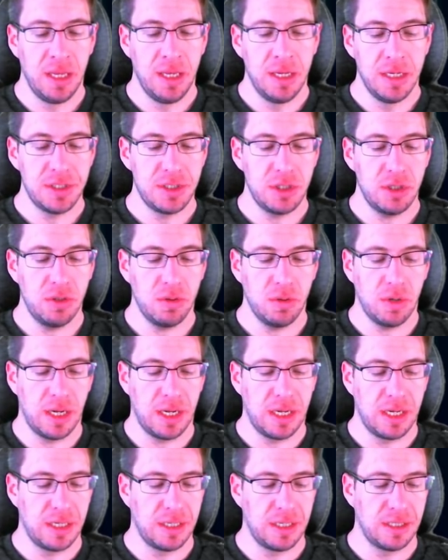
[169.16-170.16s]

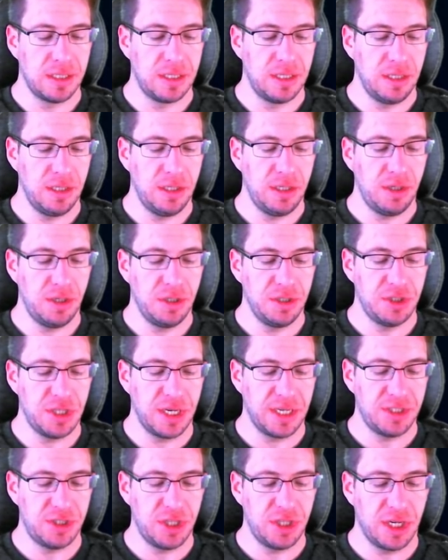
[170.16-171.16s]
So you can
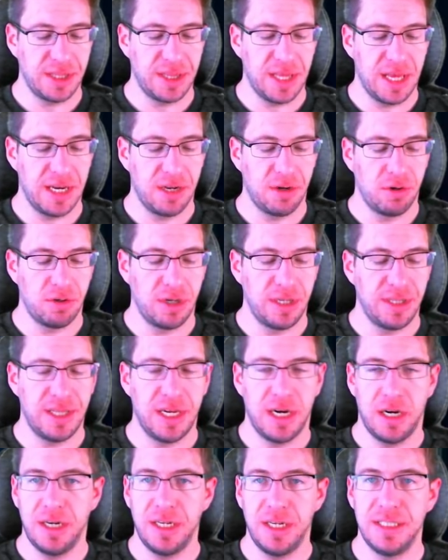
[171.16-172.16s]
check that out right
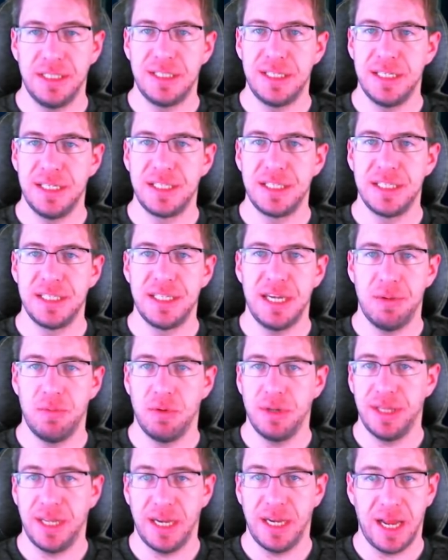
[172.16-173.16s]
there. It's the same
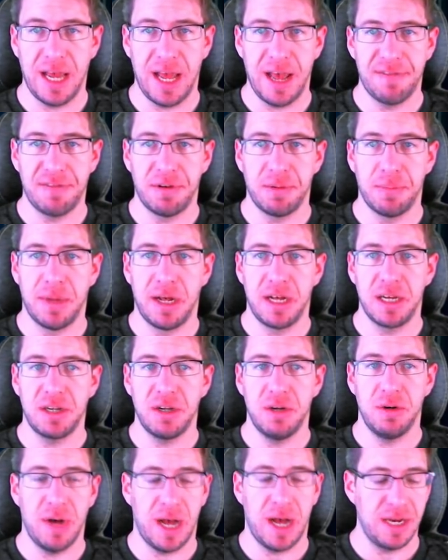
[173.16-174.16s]
one that I have on
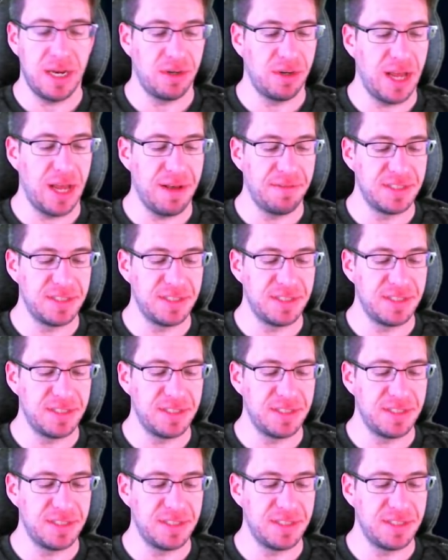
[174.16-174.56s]
Mako. I don't have